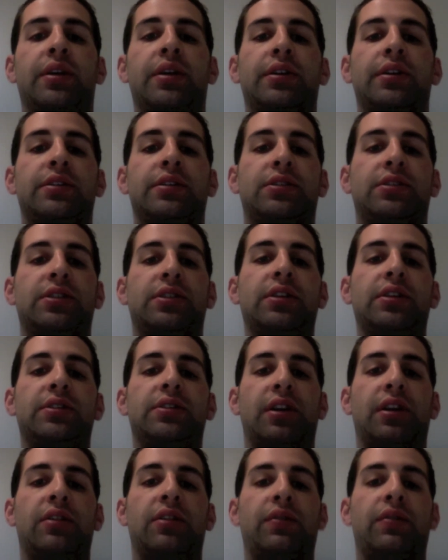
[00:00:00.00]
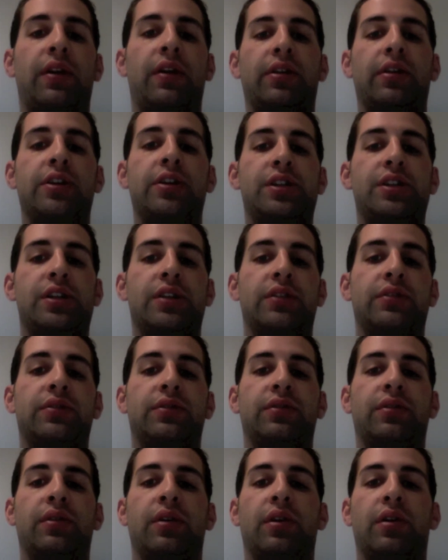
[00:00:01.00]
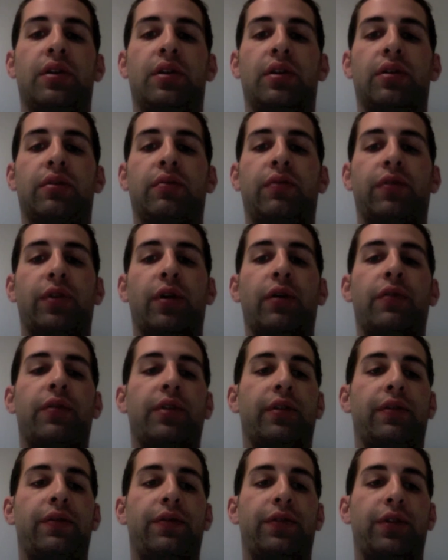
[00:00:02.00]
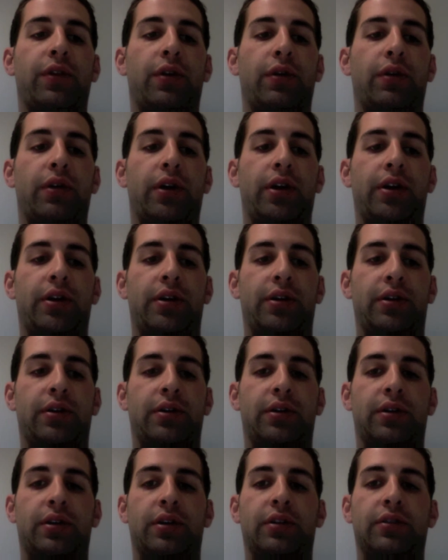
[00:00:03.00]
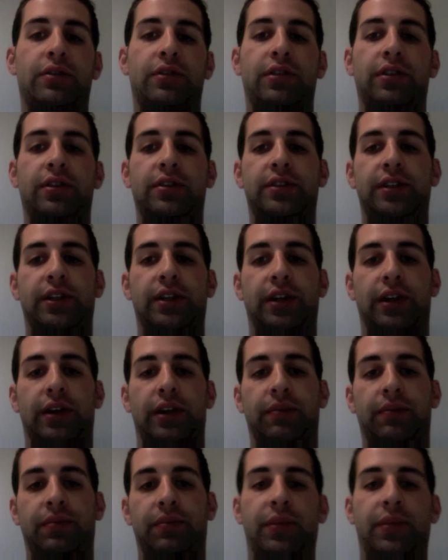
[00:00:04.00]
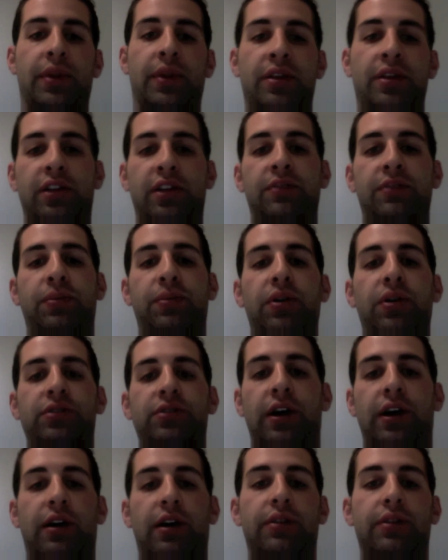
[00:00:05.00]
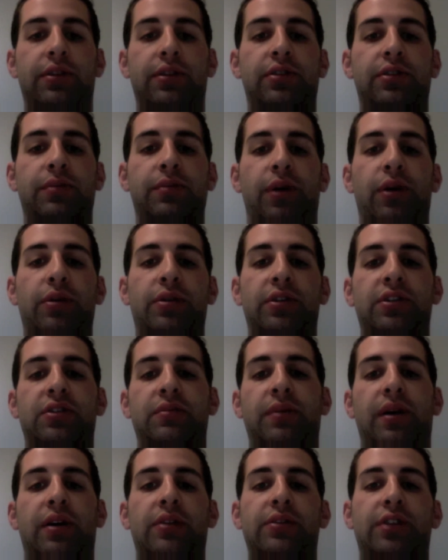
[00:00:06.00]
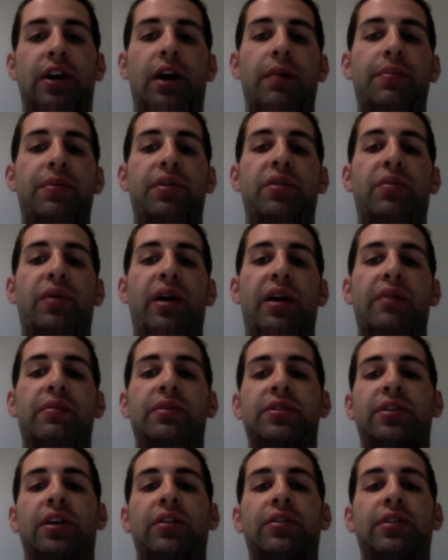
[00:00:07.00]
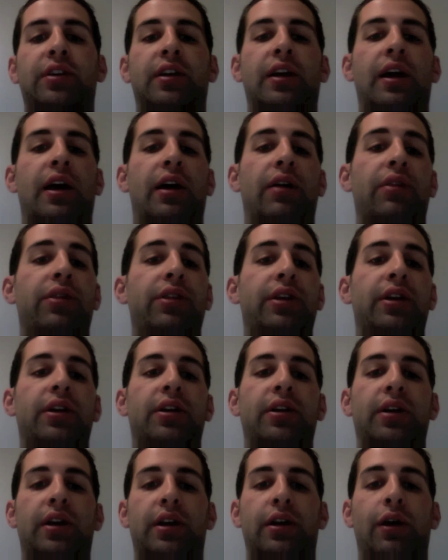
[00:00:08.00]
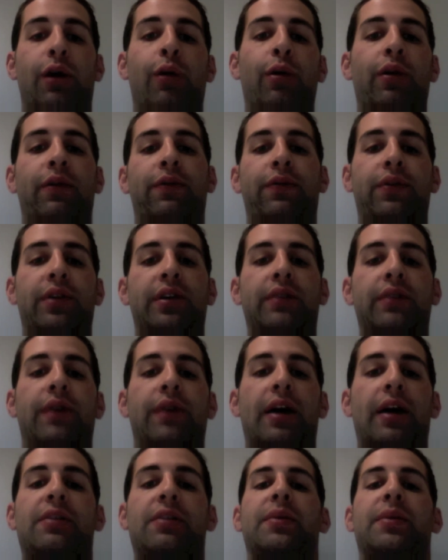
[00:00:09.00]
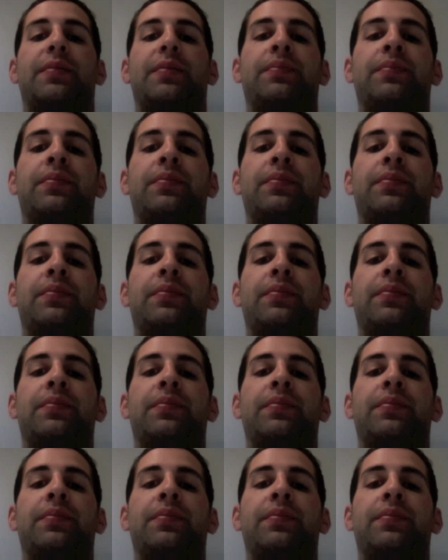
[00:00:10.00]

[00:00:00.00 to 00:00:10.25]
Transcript: City Center's ventilations flow from the floor to the ceiling. This pulls all the smoke and smells up and away, resulting in a healthier and odor-free environment.